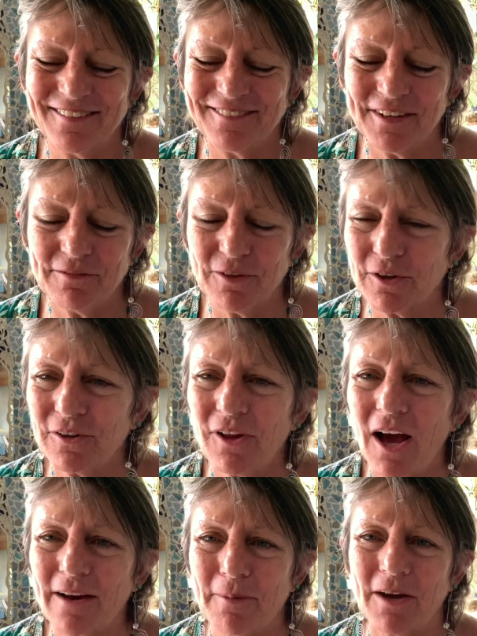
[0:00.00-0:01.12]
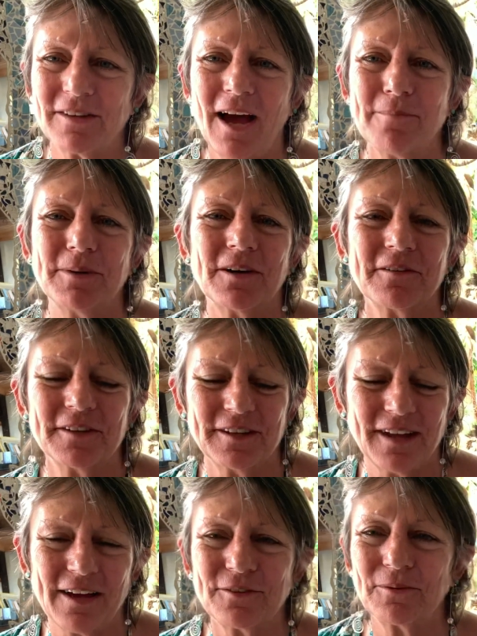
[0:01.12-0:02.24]
We've learned a lot about tapping over the
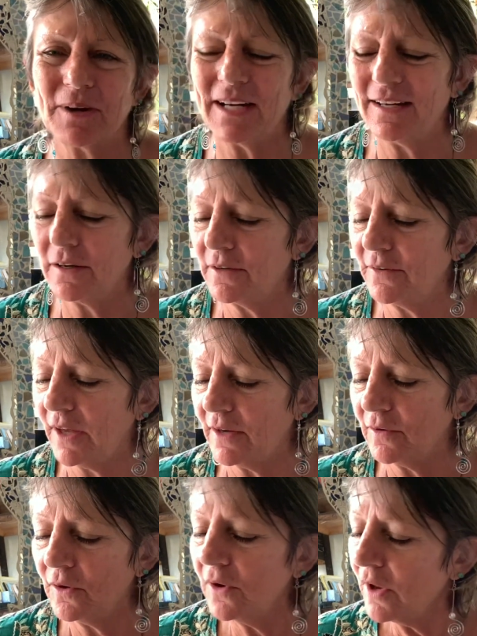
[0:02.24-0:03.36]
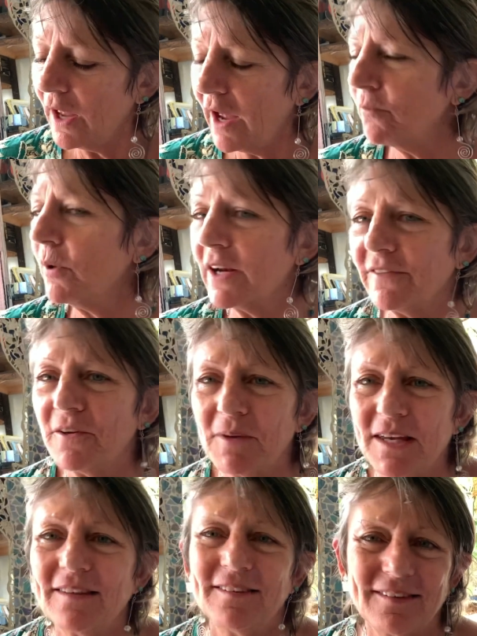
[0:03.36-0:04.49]
last 20 years, and one of them
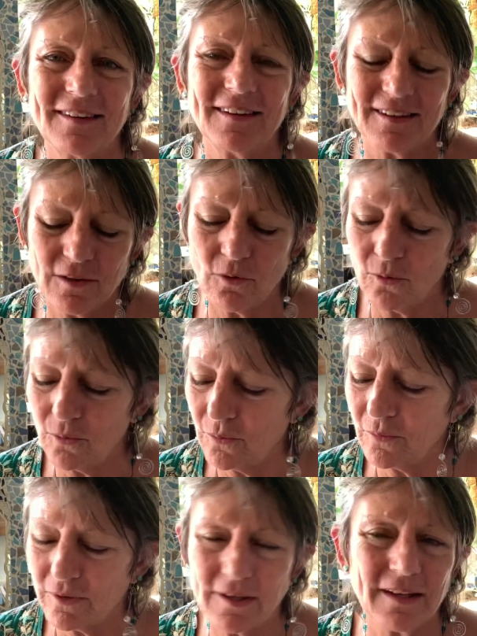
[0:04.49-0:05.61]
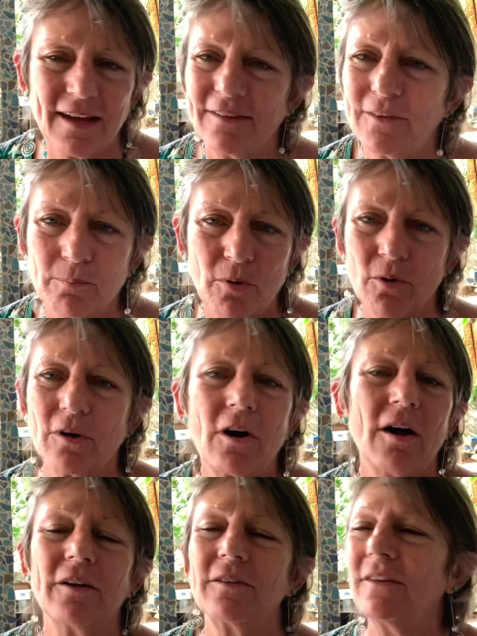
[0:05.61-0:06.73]
is, yes, the
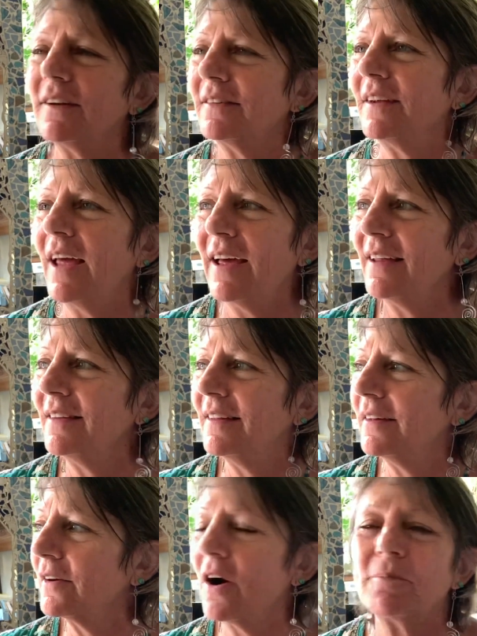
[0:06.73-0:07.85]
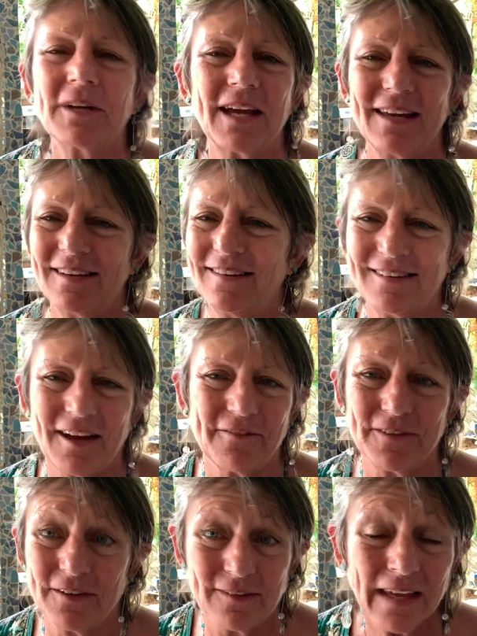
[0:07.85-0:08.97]
protocols and the complicated stuff
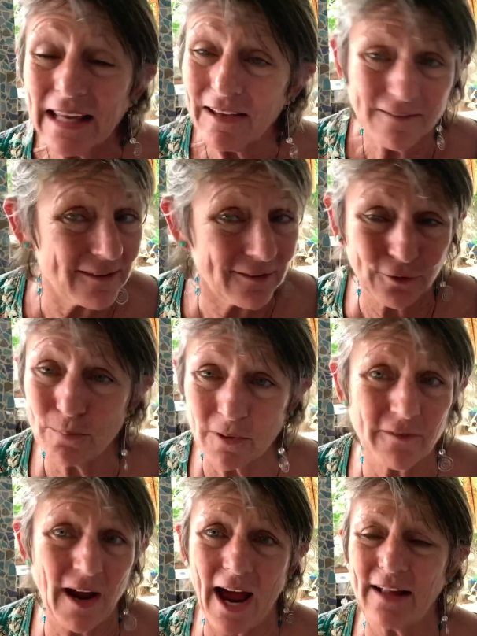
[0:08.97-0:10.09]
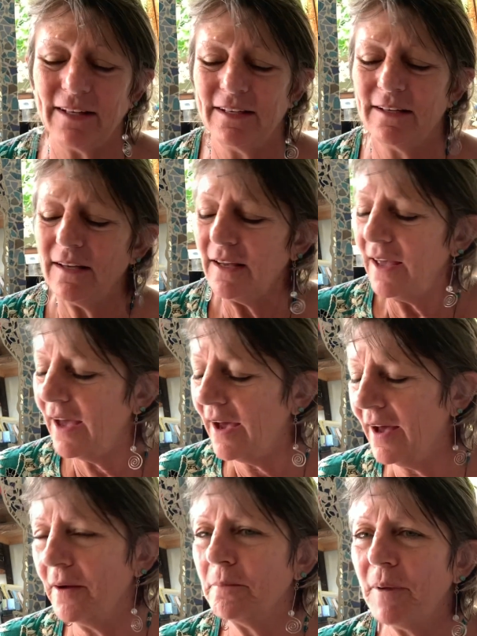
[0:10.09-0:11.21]
is super valid,
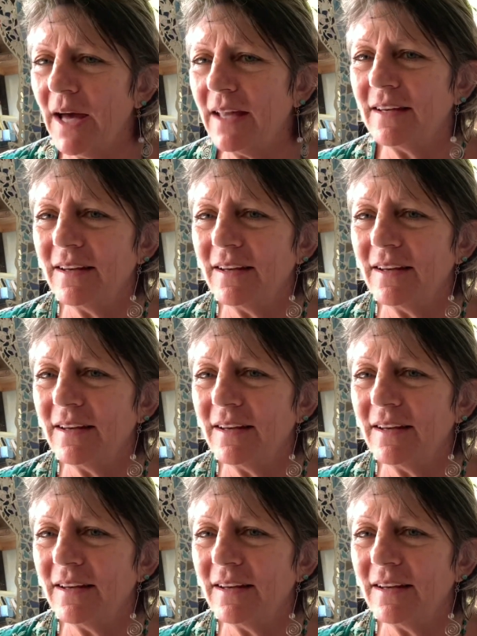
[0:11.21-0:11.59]
but